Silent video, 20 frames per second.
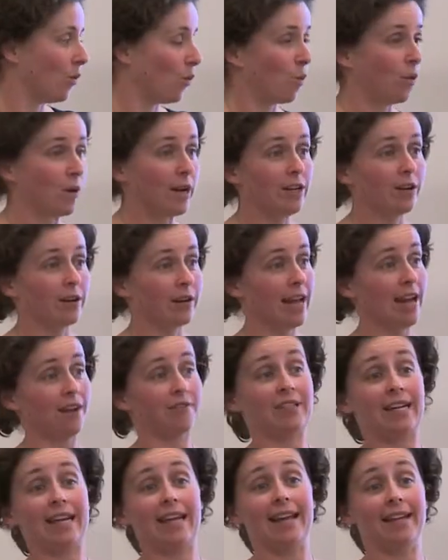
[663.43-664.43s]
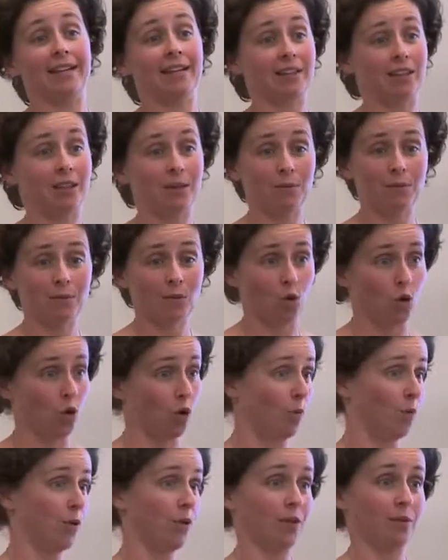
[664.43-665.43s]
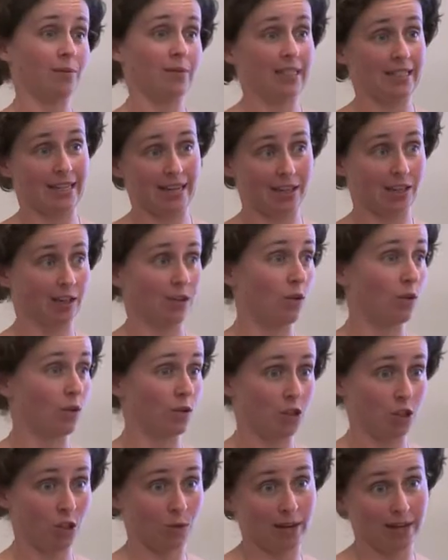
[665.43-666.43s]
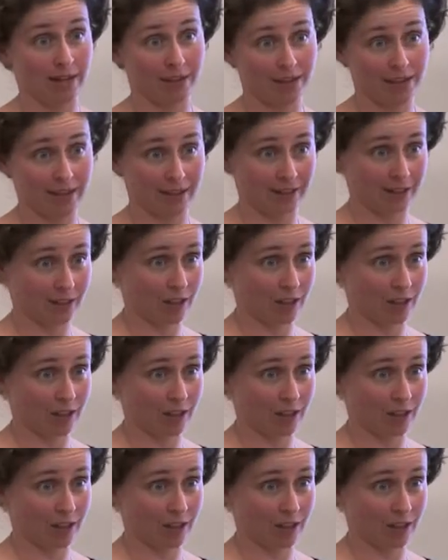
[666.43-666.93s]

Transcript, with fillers: We don't have to edit them or put them together or do anything.